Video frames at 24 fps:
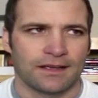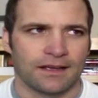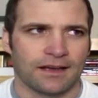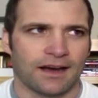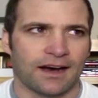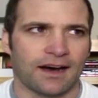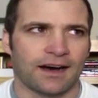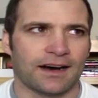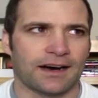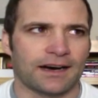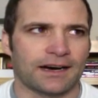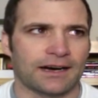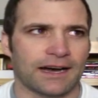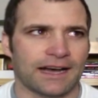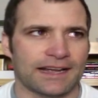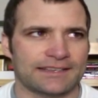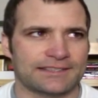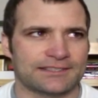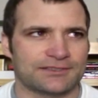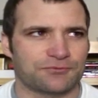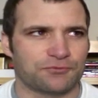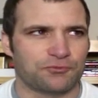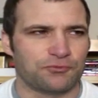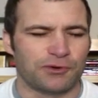
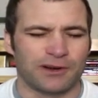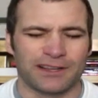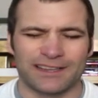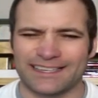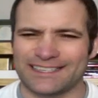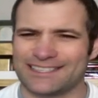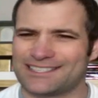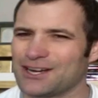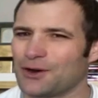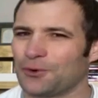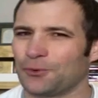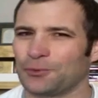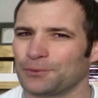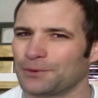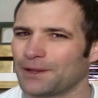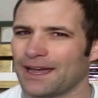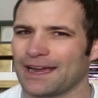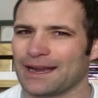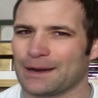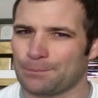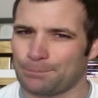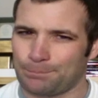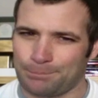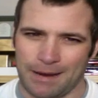I really don't
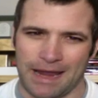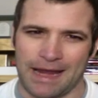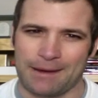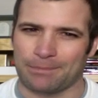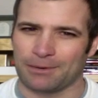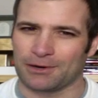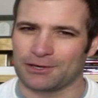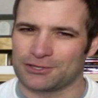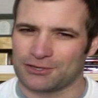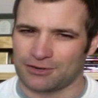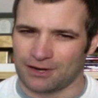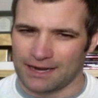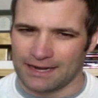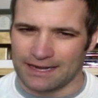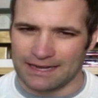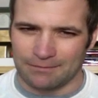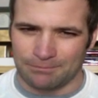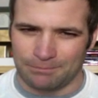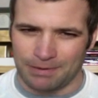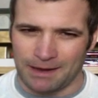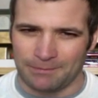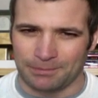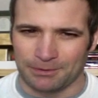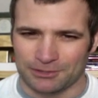like paper trading.
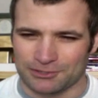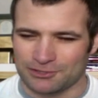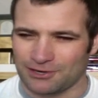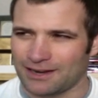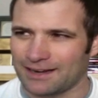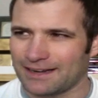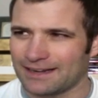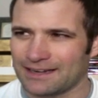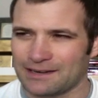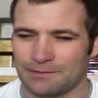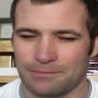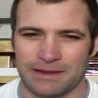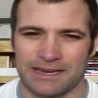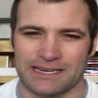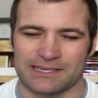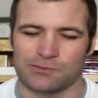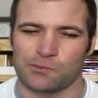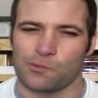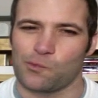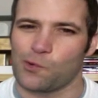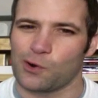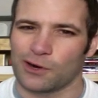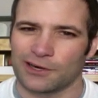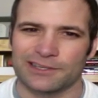Paper trading to me is
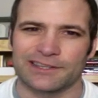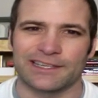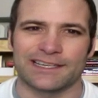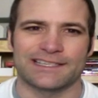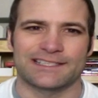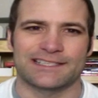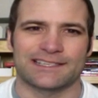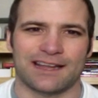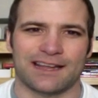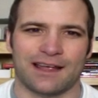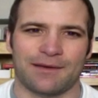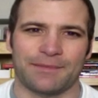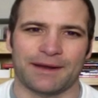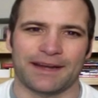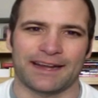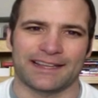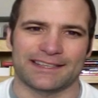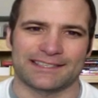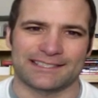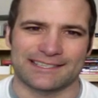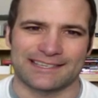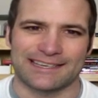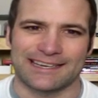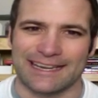worthless. I mean,
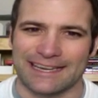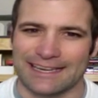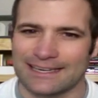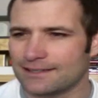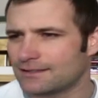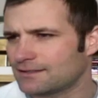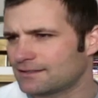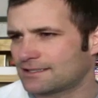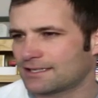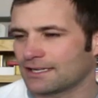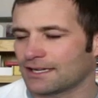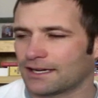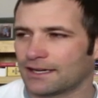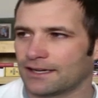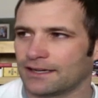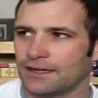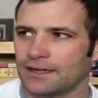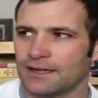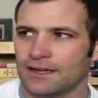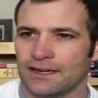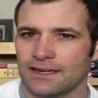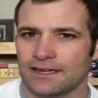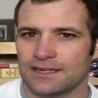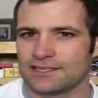it's neat to
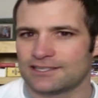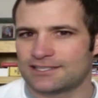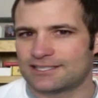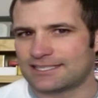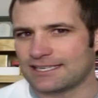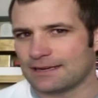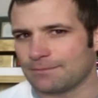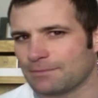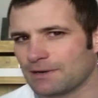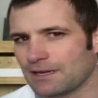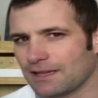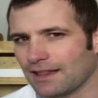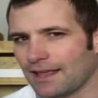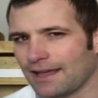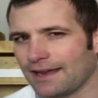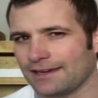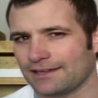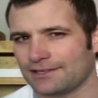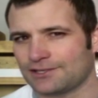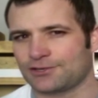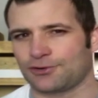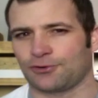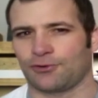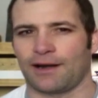
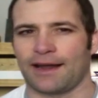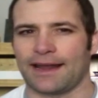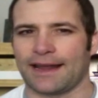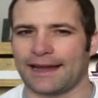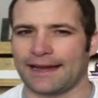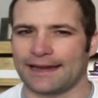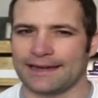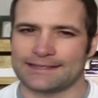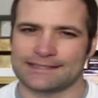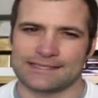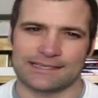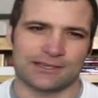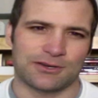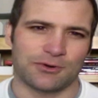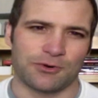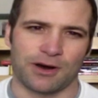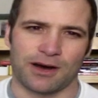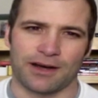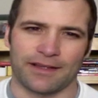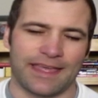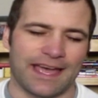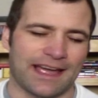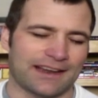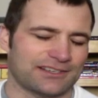simulate trades and do
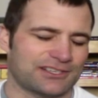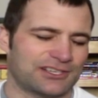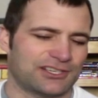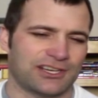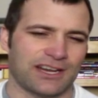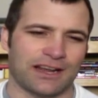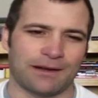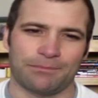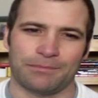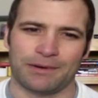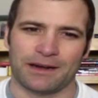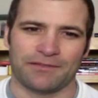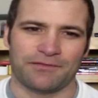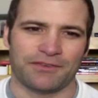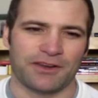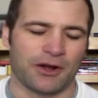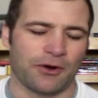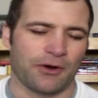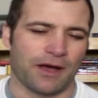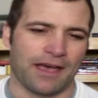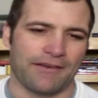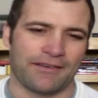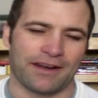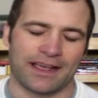all that shit, but if you
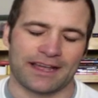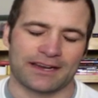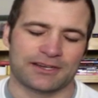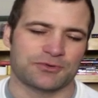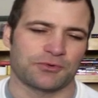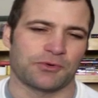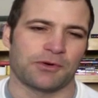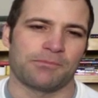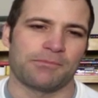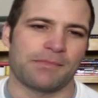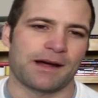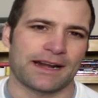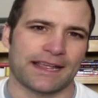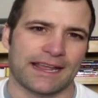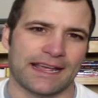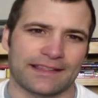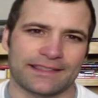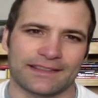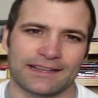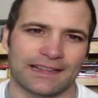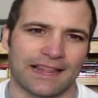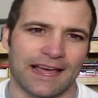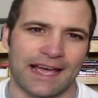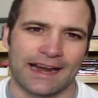don't have an actual money
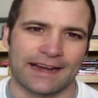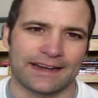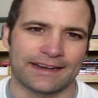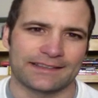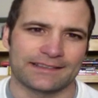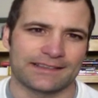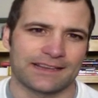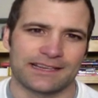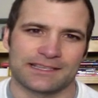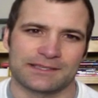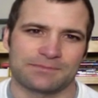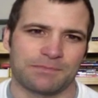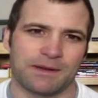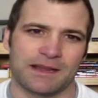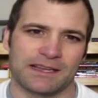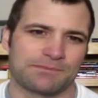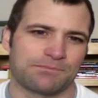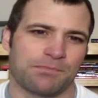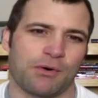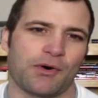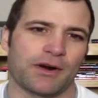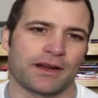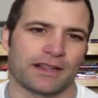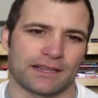on the line, it's
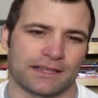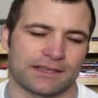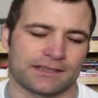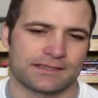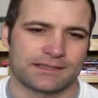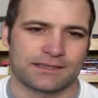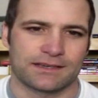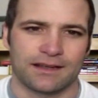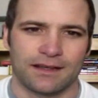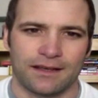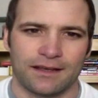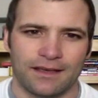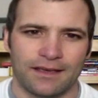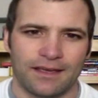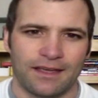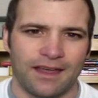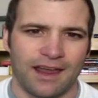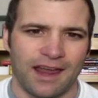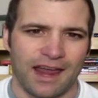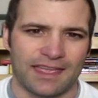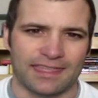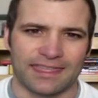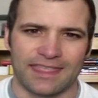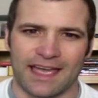pointless.
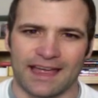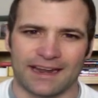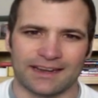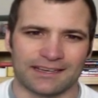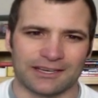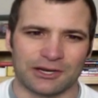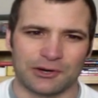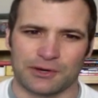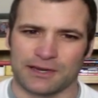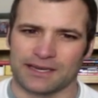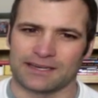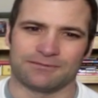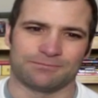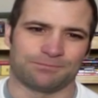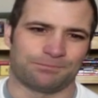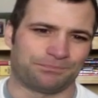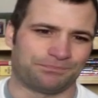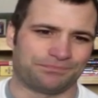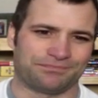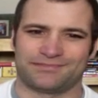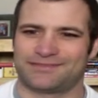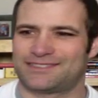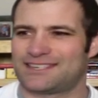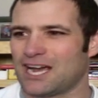And then you
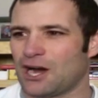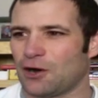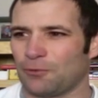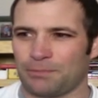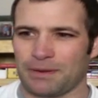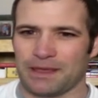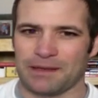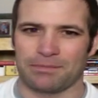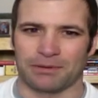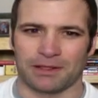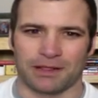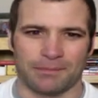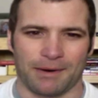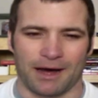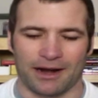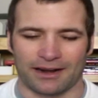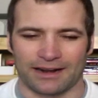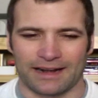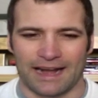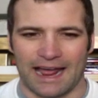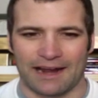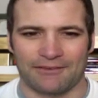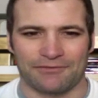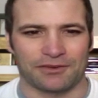can tell people about
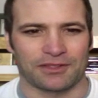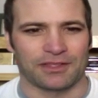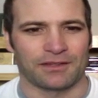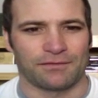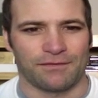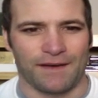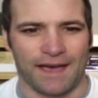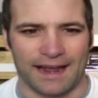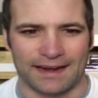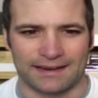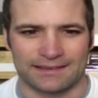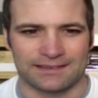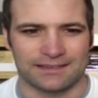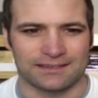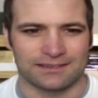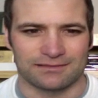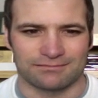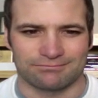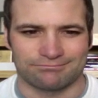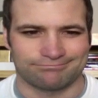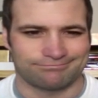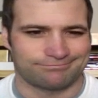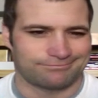it after the fact and